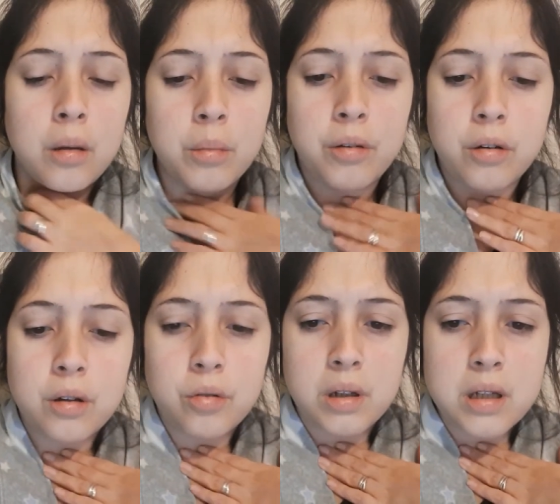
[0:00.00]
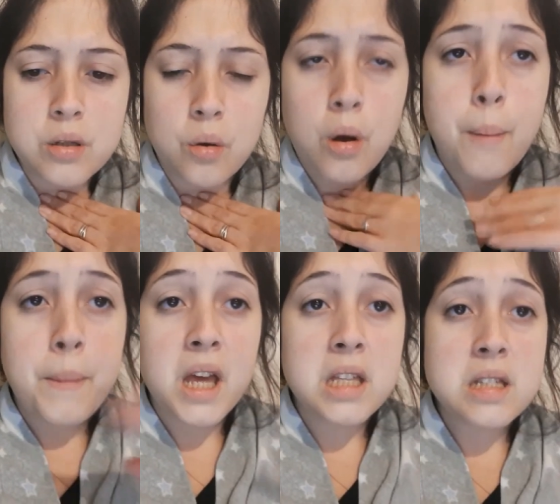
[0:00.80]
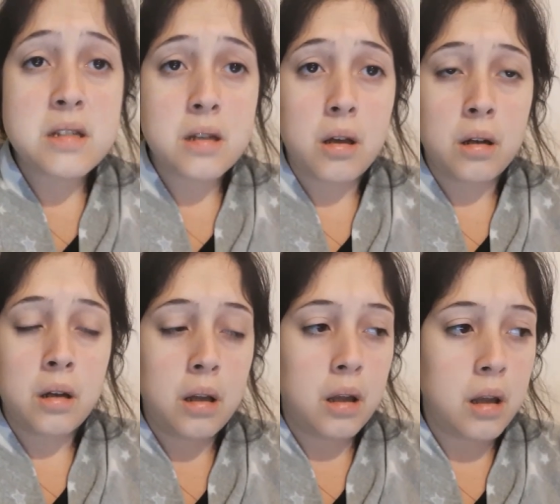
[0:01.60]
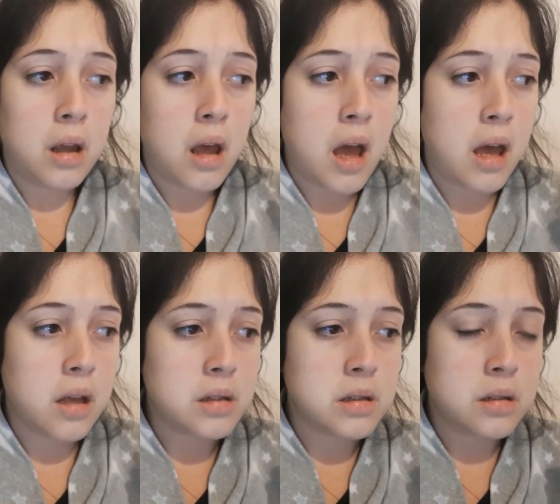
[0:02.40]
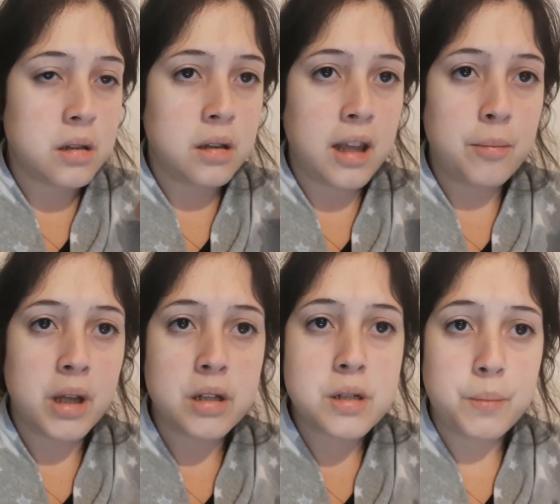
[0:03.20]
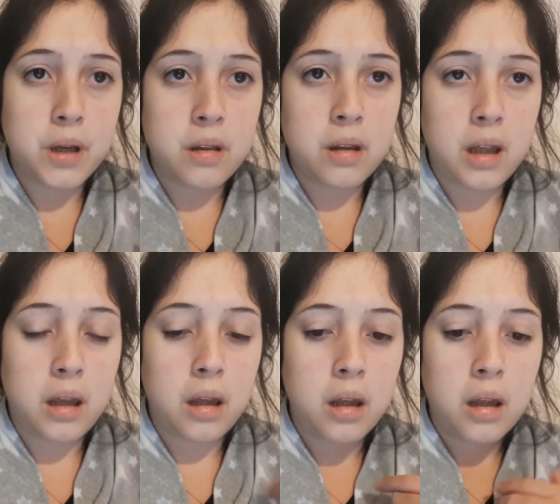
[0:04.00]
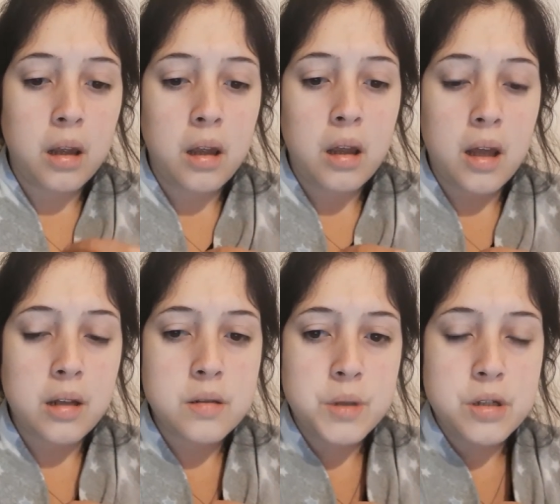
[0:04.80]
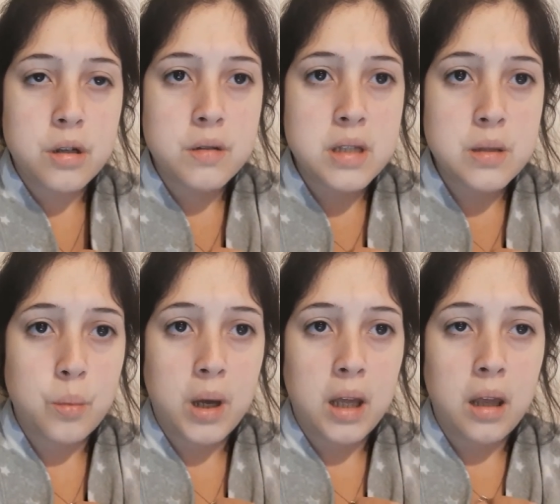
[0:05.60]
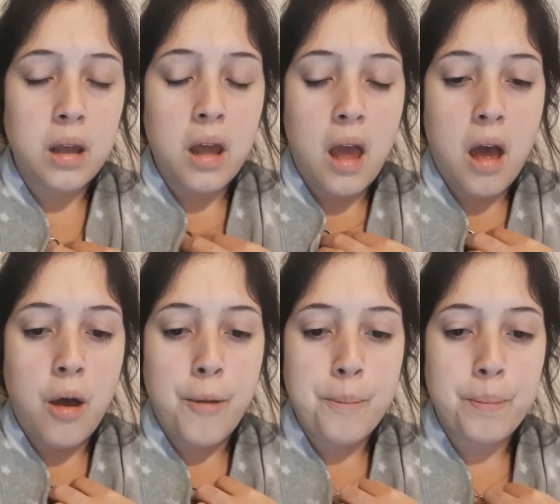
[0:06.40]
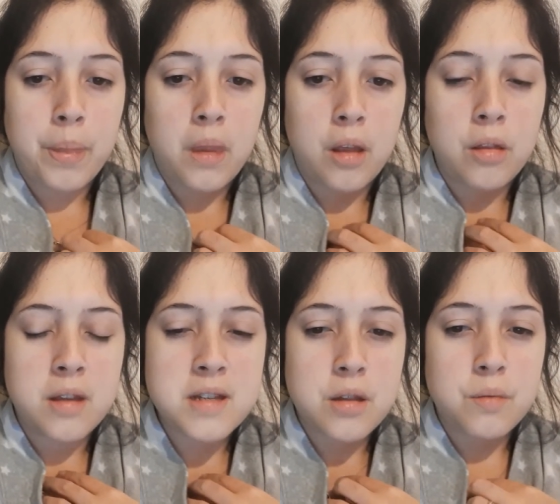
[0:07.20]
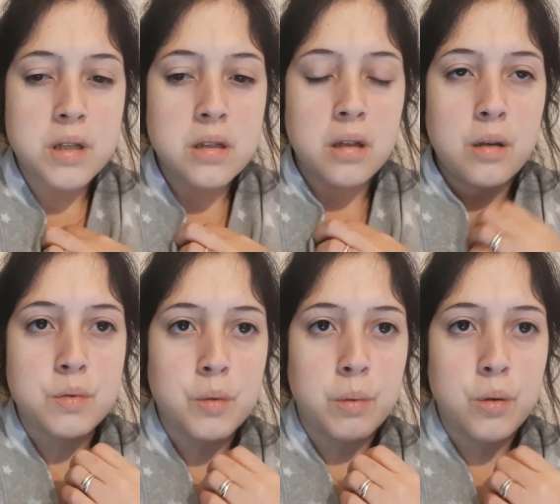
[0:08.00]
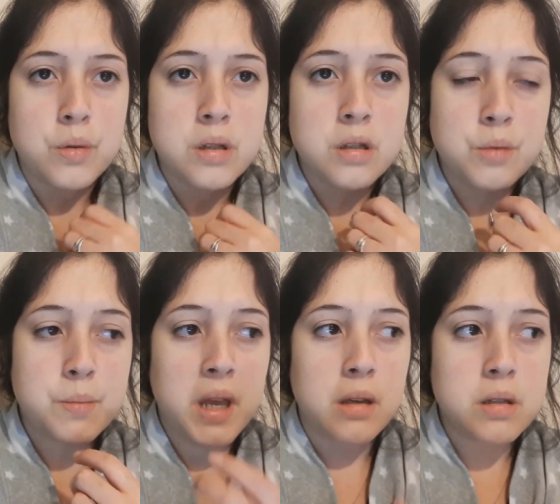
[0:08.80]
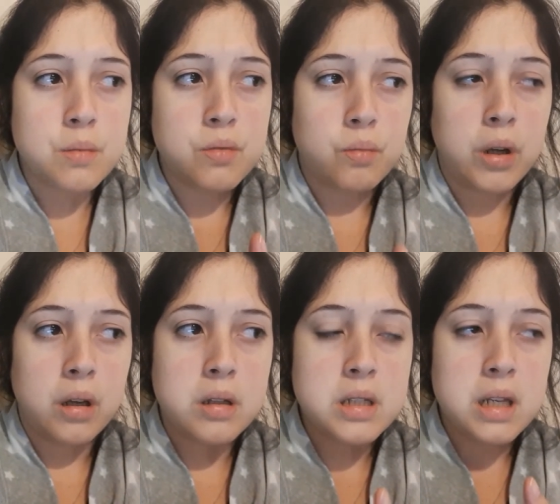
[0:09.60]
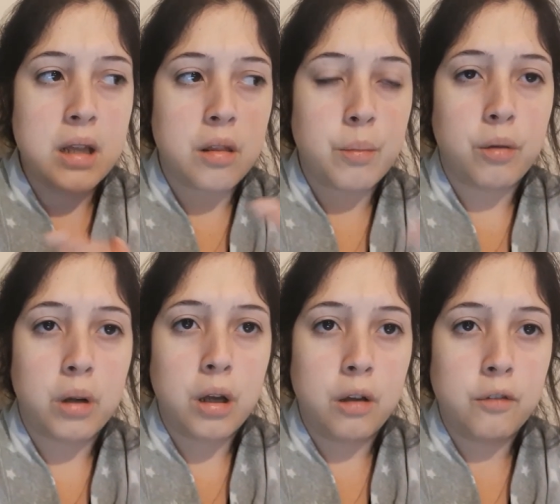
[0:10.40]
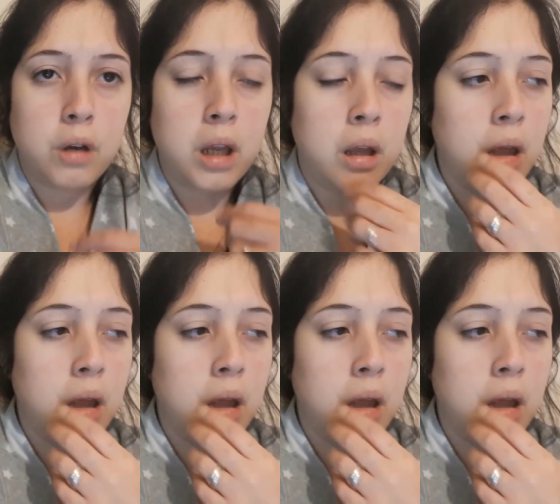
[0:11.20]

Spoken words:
my throat is really sore, but it's done, and they managed to burn the endometriosis away. And they said the reason that it was probably causing so much pain because it was right underneath my right ovary.